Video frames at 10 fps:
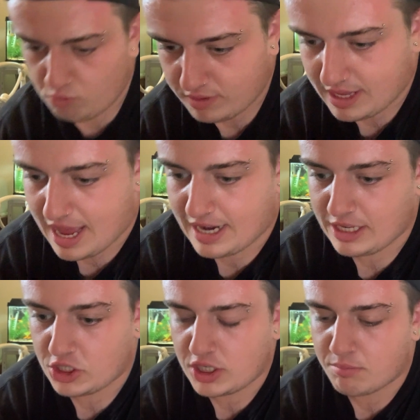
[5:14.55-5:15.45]
And
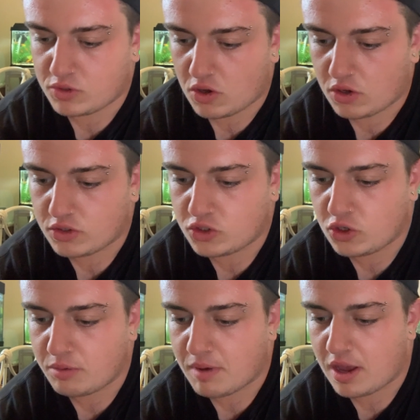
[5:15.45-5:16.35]
he's jumped
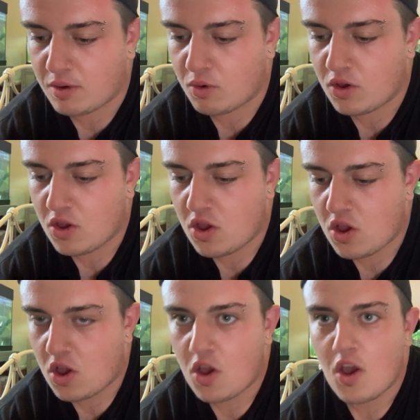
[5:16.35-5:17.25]
onto my,
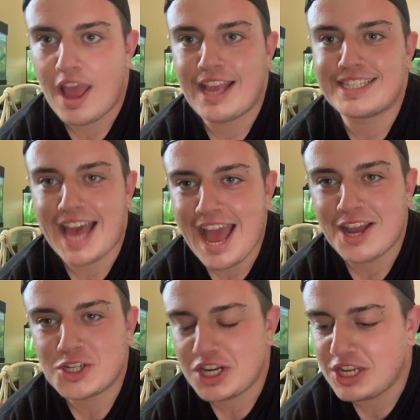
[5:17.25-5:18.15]
he's
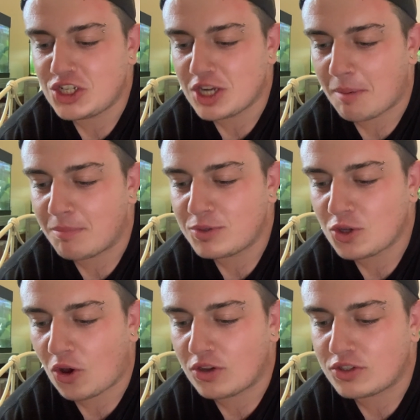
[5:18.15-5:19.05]
actually jumped
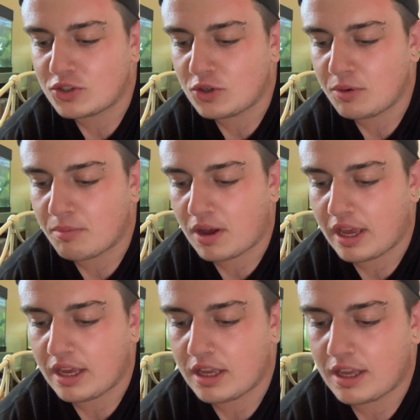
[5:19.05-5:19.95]
onto
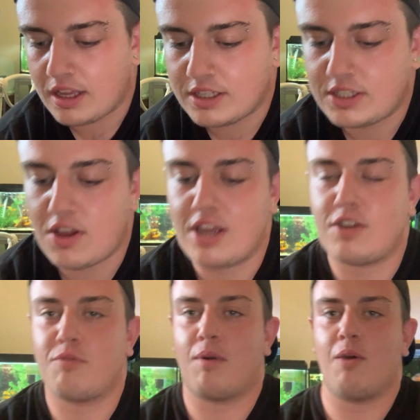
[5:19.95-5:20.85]
my side
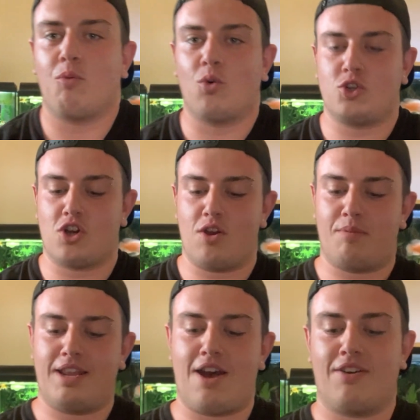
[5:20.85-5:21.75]
of my wardrobe.
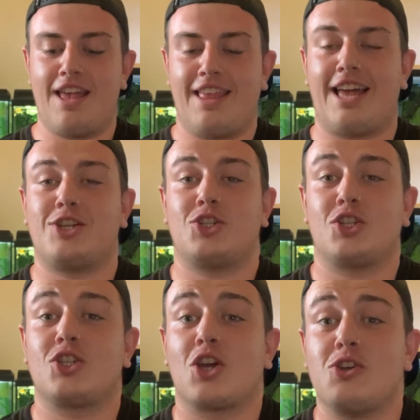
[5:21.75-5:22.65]
Now, that
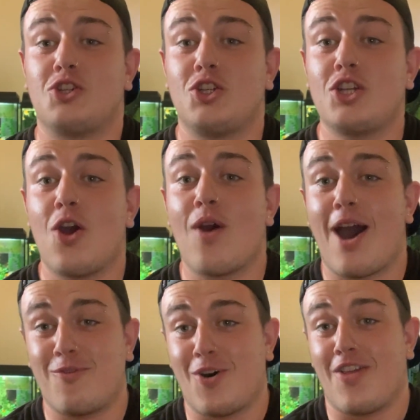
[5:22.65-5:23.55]
just goes to show
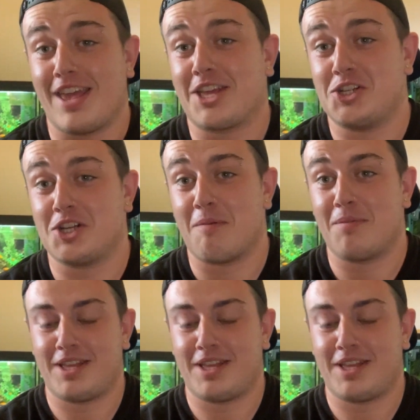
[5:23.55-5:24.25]
how far they can jump.